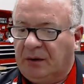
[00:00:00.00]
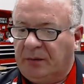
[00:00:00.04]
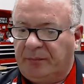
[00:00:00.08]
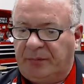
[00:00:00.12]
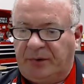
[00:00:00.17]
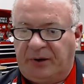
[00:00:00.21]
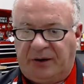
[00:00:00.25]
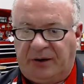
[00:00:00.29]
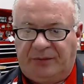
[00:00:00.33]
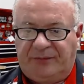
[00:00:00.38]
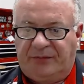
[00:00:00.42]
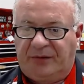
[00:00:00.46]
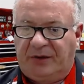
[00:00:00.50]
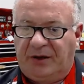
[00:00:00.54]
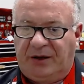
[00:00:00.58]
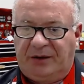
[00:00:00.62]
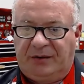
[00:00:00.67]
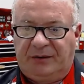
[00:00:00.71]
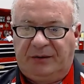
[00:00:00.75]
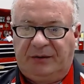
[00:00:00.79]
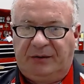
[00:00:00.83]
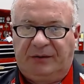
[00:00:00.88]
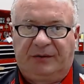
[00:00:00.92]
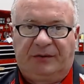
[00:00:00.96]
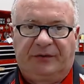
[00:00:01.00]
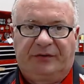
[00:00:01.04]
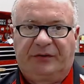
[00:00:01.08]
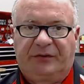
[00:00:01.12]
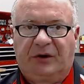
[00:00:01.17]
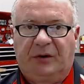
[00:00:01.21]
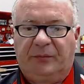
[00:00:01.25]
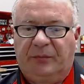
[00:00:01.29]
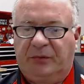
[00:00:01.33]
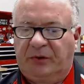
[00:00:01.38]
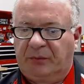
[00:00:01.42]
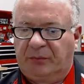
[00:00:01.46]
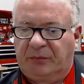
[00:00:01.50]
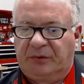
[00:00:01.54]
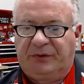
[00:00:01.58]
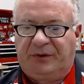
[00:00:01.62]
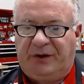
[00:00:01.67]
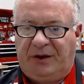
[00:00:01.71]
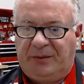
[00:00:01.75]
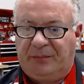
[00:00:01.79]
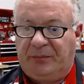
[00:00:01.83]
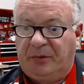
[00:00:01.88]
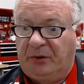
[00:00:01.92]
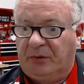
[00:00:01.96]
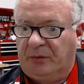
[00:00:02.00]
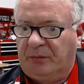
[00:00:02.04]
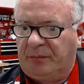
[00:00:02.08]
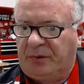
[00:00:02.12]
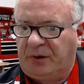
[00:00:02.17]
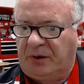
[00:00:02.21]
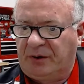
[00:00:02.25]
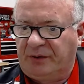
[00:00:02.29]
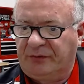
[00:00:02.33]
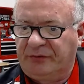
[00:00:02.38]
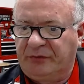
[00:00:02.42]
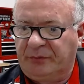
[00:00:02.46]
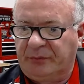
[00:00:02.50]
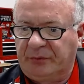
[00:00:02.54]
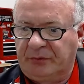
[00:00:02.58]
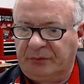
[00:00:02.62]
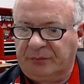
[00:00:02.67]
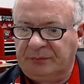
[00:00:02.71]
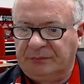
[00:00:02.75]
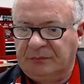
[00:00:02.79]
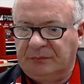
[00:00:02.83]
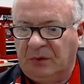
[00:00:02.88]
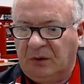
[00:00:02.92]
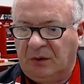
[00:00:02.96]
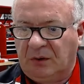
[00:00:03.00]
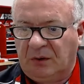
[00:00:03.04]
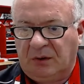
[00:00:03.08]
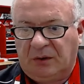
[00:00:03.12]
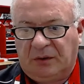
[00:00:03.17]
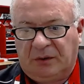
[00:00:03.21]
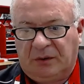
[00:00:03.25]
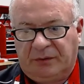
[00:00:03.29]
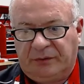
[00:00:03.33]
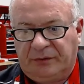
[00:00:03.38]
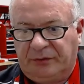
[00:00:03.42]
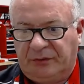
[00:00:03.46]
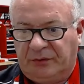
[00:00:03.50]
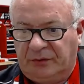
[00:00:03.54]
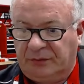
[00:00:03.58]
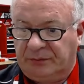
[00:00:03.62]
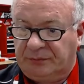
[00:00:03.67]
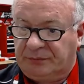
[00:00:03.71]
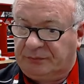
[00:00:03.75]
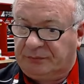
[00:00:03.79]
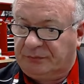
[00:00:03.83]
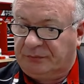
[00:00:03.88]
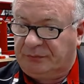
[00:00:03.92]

But I've gotten into some that were damn near impossible. So